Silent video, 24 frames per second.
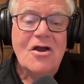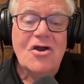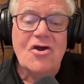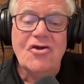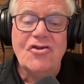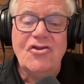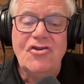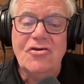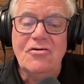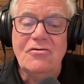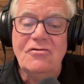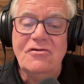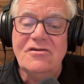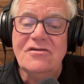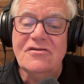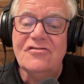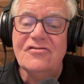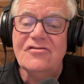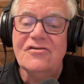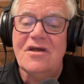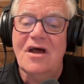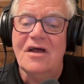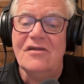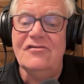Could you
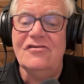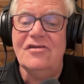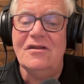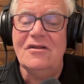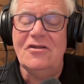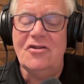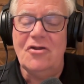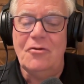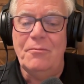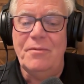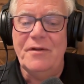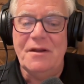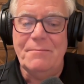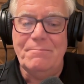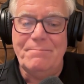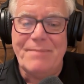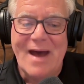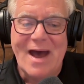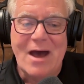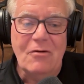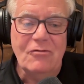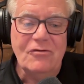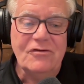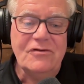discuss a little bit
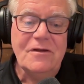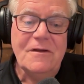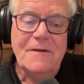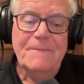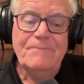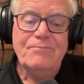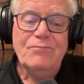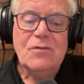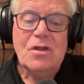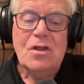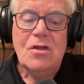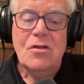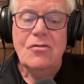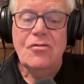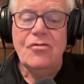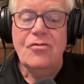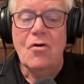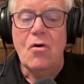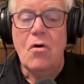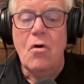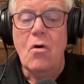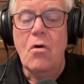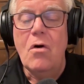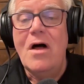about
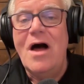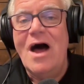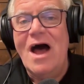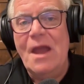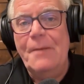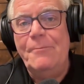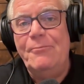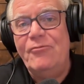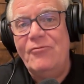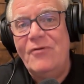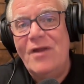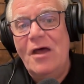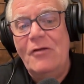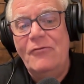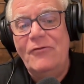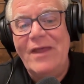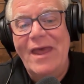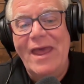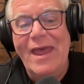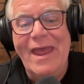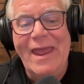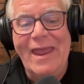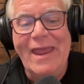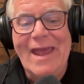the whole hype
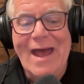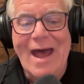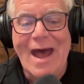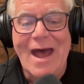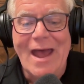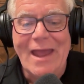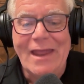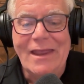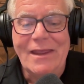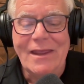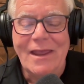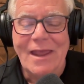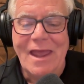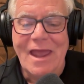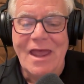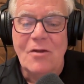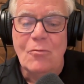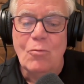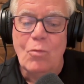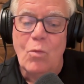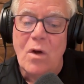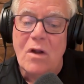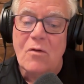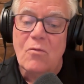around AI
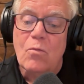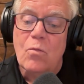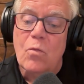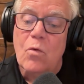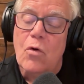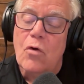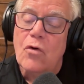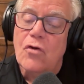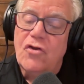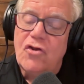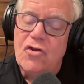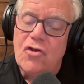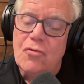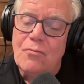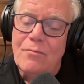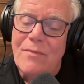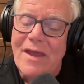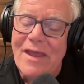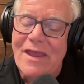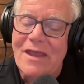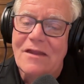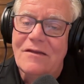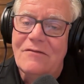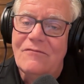and what role you
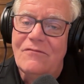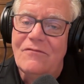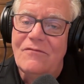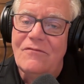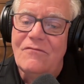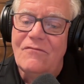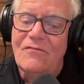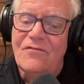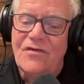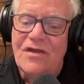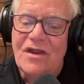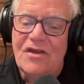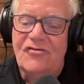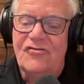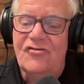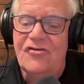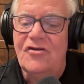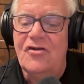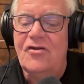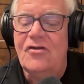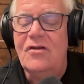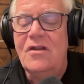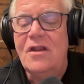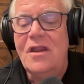may
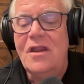envision